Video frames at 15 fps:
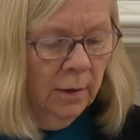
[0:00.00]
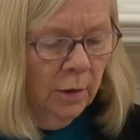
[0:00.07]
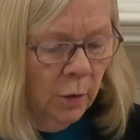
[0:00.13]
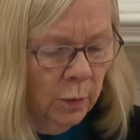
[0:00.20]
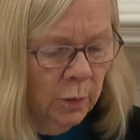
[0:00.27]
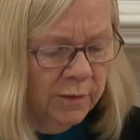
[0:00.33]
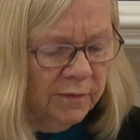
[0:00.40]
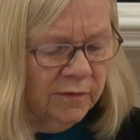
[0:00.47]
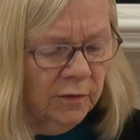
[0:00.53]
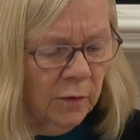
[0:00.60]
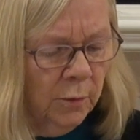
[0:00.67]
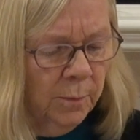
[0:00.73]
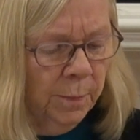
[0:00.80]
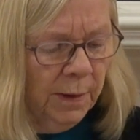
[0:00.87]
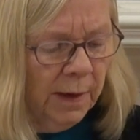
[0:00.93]
Who is
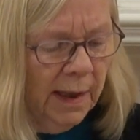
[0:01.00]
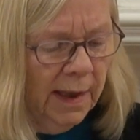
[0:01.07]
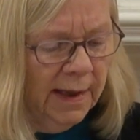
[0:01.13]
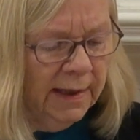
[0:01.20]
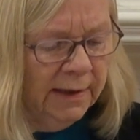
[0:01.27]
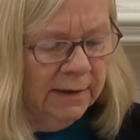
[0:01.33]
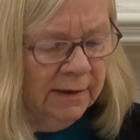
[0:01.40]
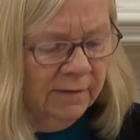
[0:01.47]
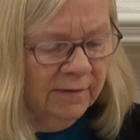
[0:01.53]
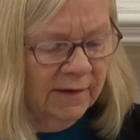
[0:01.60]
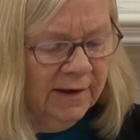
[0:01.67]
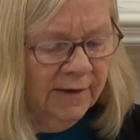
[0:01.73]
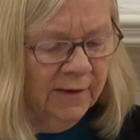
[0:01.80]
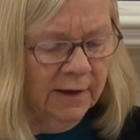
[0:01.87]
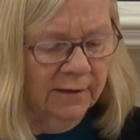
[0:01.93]
so blind as
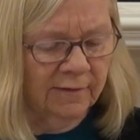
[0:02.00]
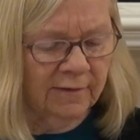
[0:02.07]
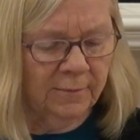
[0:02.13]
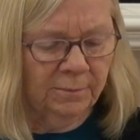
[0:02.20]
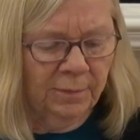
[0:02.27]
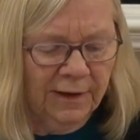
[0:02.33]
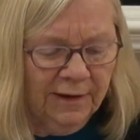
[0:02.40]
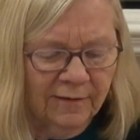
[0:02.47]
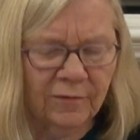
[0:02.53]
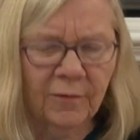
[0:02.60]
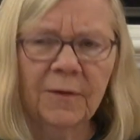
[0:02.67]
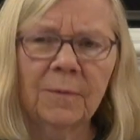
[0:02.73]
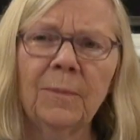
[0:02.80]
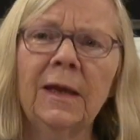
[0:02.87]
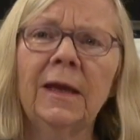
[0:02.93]
he that is at peace
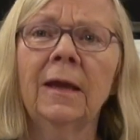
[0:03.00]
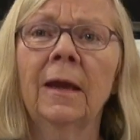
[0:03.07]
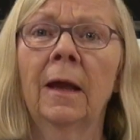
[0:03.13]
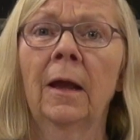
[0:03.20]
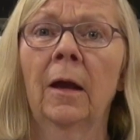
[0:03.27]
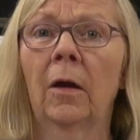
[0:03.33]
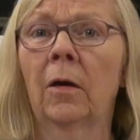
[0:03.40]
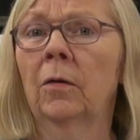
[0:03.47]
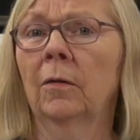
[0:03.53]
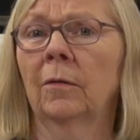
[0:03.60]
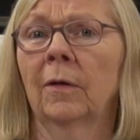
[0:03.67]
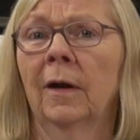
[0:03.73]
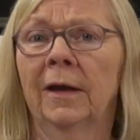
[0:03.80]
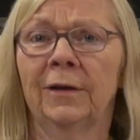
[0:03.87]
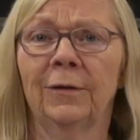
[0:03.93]
with me?
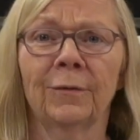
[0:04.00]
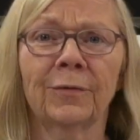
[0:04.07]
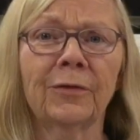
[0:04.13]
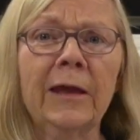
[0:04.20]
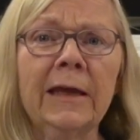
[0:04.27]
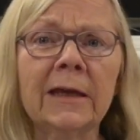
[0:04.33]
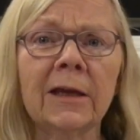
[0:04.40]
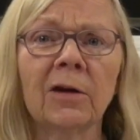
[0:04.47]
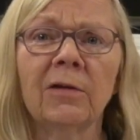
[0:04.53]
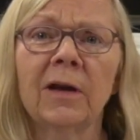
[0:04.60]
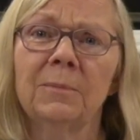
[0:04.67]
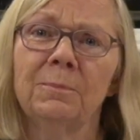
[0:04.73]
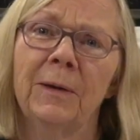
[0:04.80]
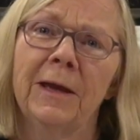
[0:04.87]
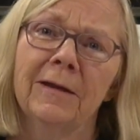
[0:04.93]
Oh, you think you're
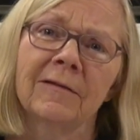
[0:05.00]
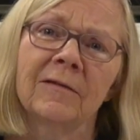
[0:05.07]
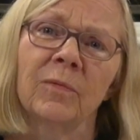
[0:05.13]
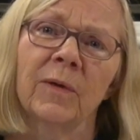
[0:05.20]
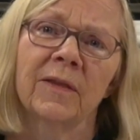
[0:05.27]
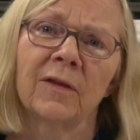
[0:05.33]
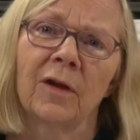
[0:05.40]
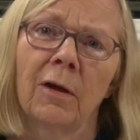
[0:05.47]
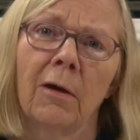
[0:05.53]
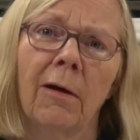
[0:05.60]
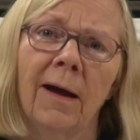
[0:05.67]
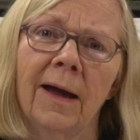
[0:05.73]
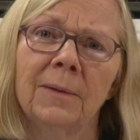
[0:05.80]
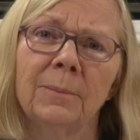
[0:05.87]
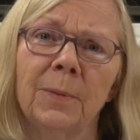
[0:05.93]
at peace with
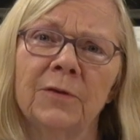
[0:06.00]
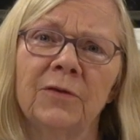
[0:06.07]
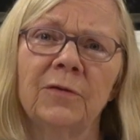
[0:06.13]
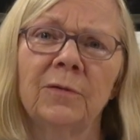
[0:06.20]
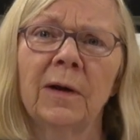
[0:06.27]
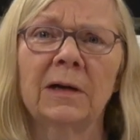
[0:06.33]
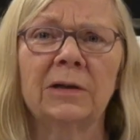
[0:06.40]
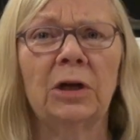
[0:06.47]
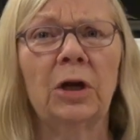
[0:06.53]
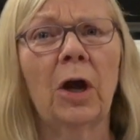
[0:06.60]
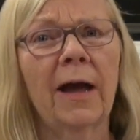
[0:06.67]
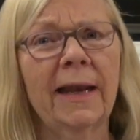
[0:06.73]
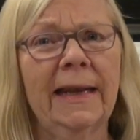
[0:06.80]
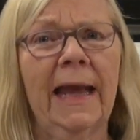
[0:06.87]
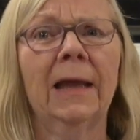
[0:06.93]
God, but you are
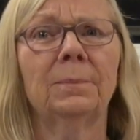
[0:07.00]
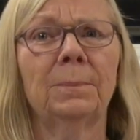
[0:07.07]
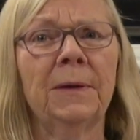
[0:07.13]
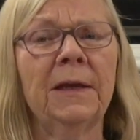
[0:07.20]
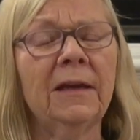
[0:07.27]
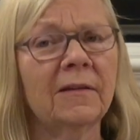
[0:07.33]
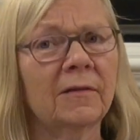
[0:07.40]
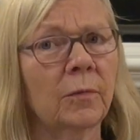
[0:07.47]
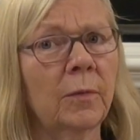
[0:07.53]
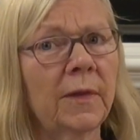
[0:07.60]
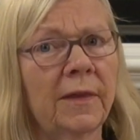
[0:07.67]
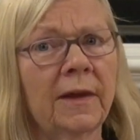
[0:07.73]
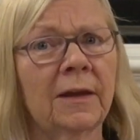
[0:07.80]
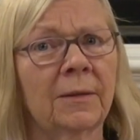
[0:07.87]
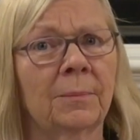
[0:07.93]
not at peace with
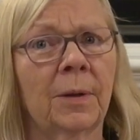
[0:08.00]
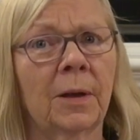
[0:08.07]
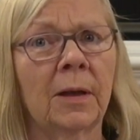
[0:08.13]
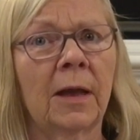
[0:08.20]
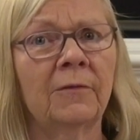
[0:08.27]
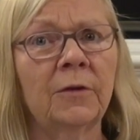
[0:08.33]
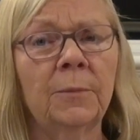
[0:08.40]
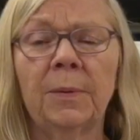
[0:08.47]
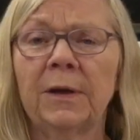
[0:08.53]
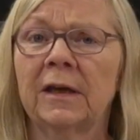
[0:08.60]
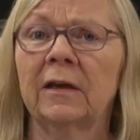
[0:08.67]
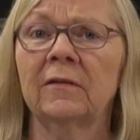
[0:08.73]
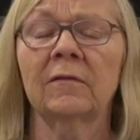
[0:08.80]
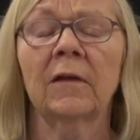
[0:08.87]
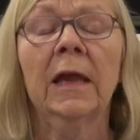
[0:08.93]
him, beloved,
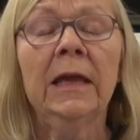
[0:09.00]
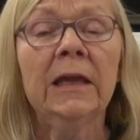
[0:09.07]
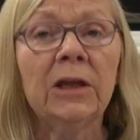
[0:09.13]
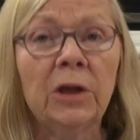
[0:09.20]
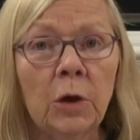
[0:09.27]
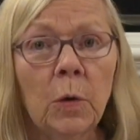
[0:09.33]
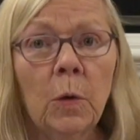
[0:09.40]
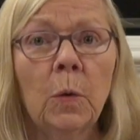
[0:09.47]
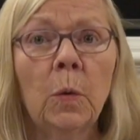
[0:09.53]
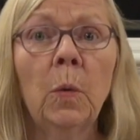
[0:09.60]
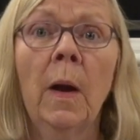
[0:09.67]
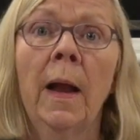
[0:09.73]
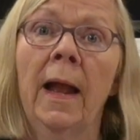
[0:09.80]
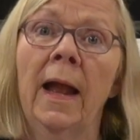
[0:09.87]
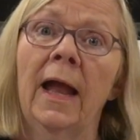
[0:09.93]
because you
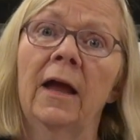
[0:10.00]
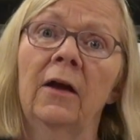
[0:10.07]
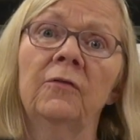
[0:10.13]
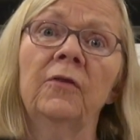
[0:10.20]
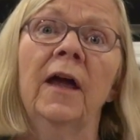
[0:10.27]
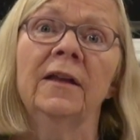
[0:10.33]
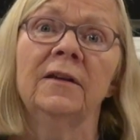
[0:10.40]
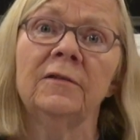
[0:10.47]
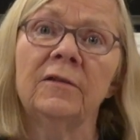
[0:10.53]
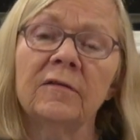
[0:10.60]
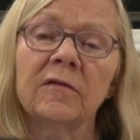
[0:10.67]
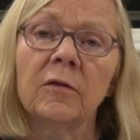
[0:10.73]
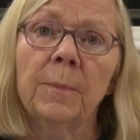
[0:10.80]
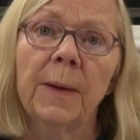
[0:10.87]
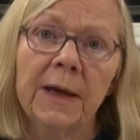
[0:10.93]
have
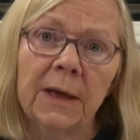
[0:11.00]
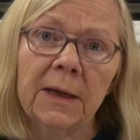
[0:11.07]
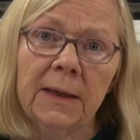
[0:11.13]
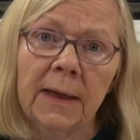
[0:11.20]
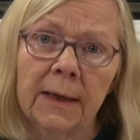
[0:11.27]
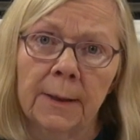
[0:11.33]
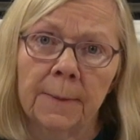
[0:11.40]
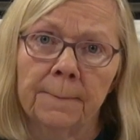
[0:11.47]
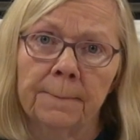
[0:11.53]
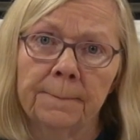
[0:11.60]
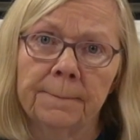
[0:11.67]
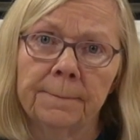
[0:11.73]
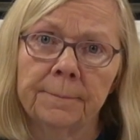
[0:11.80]
disobeyed him.